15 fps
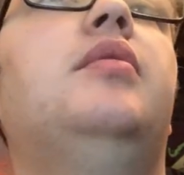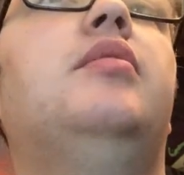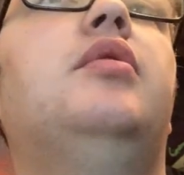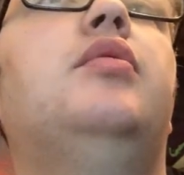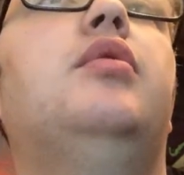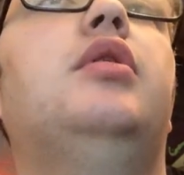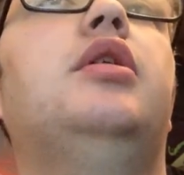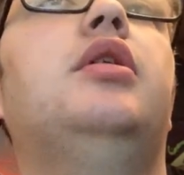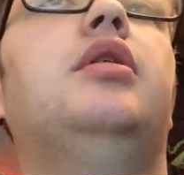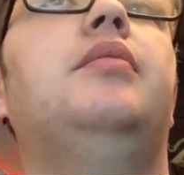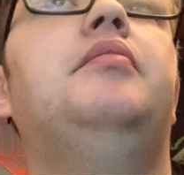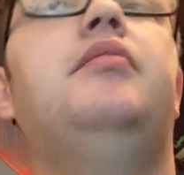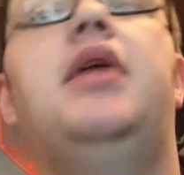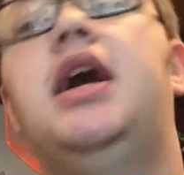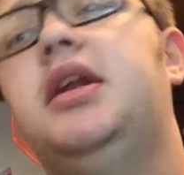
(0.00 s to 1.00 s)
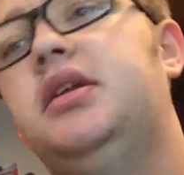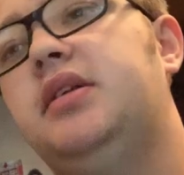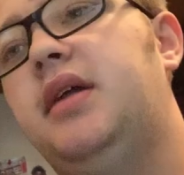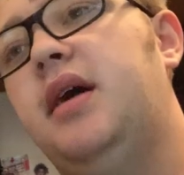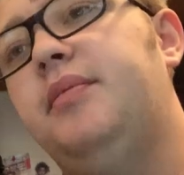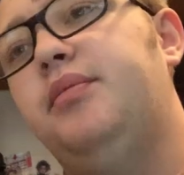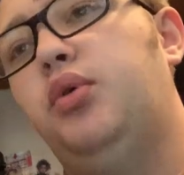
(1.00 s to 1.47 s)
I'm going to back
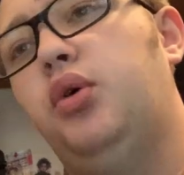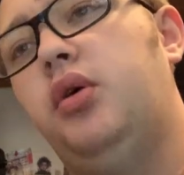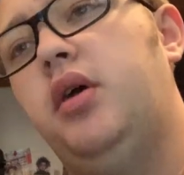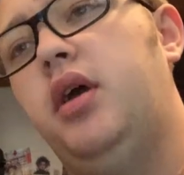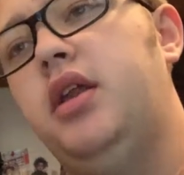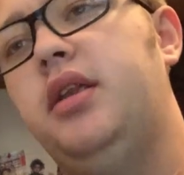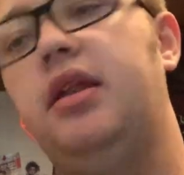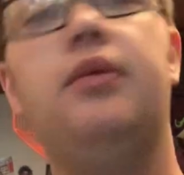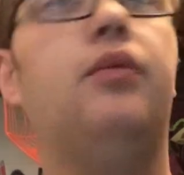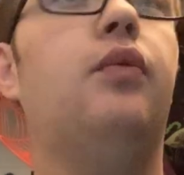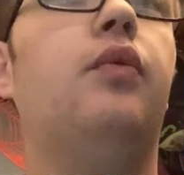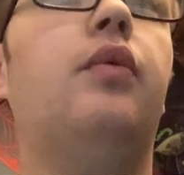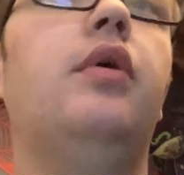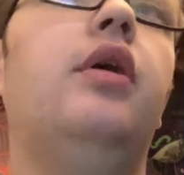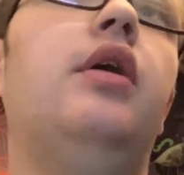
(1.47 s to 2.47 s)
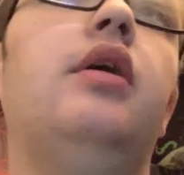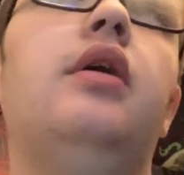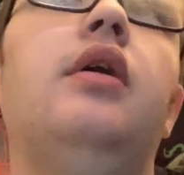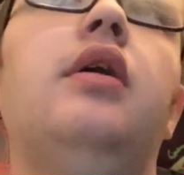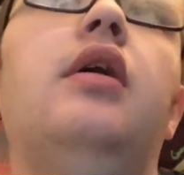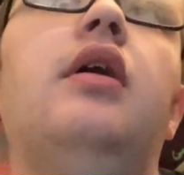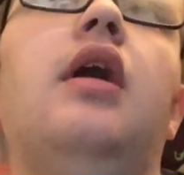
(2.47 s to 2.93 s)
up real quick. And
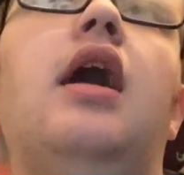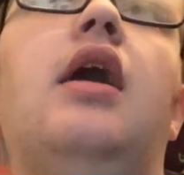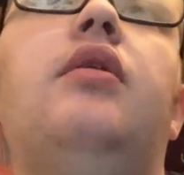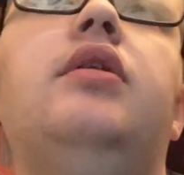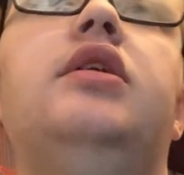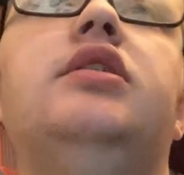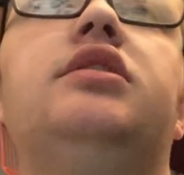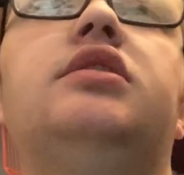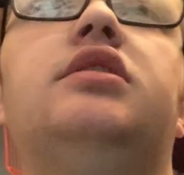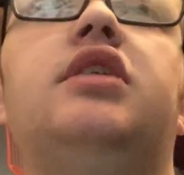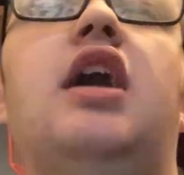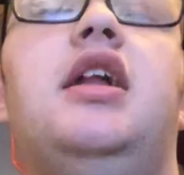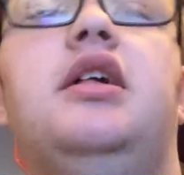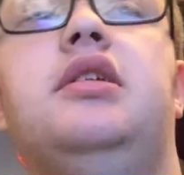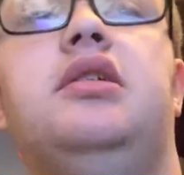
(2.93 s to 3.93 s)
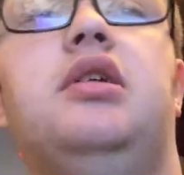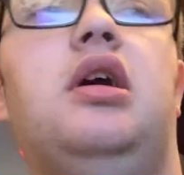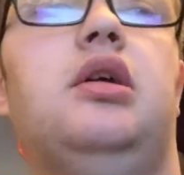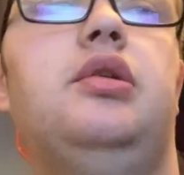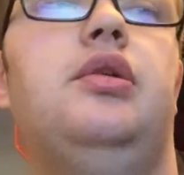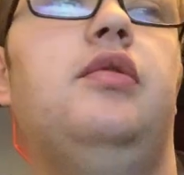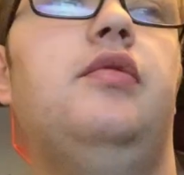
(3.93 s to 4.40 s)
I will just kind of
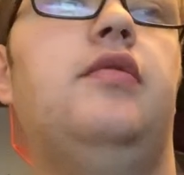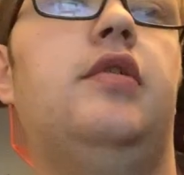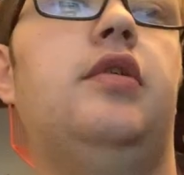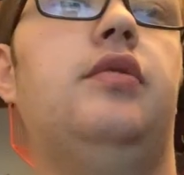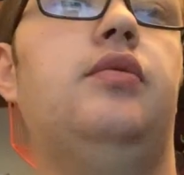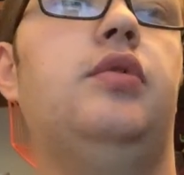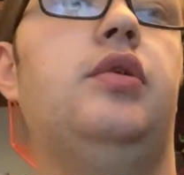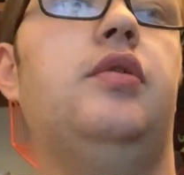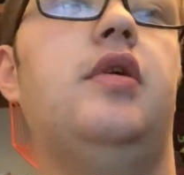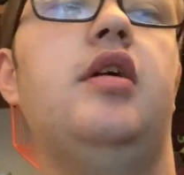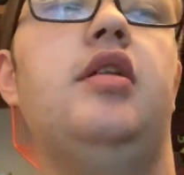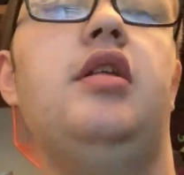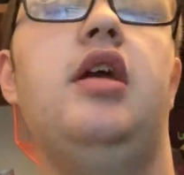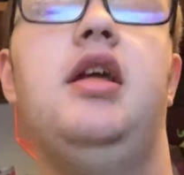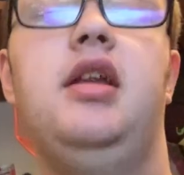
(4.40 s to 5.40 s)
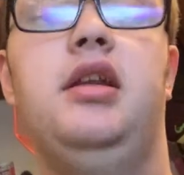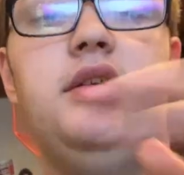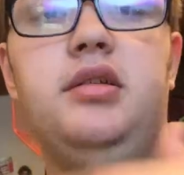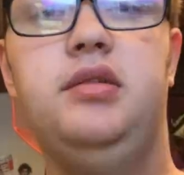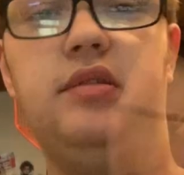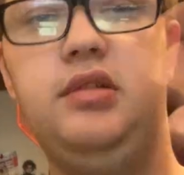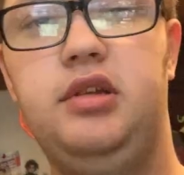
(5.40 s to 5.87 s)
talk over real quick
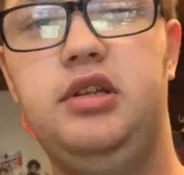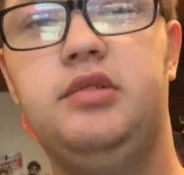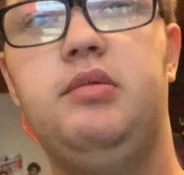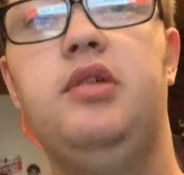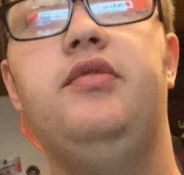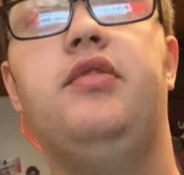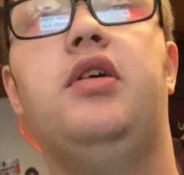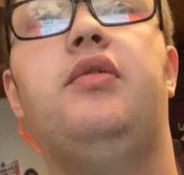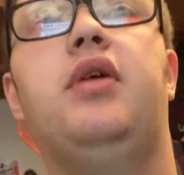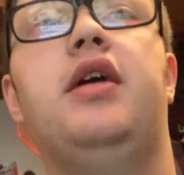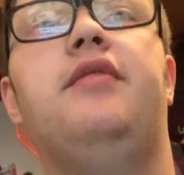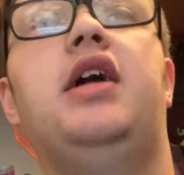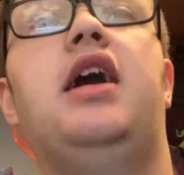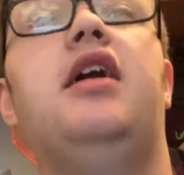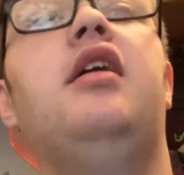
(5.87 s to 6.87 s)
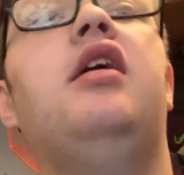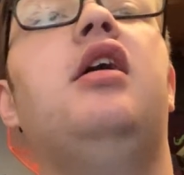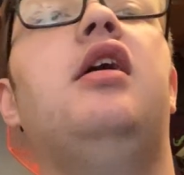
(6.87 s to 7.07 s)
and just move on with that.